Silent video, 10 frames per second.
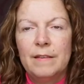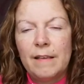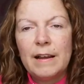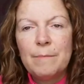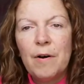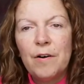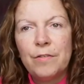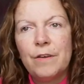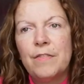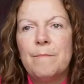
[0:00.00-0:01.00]
Telling
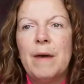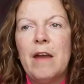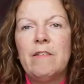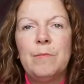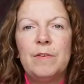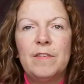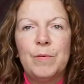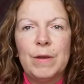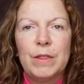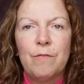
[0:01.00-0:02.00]
Martha that Mary was
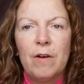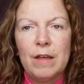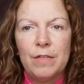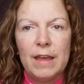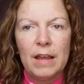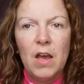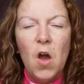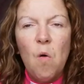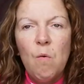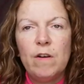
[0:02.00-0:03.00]
doing the right thing
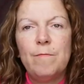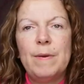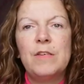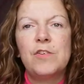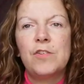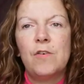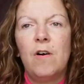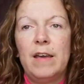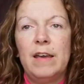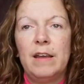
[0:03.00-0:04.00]
would have been
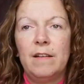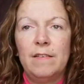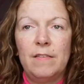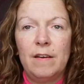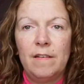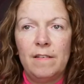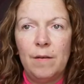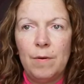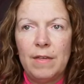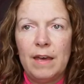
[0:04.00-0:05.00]
shocking to those
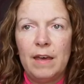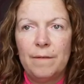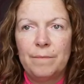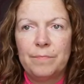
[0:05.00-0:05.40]
who were there.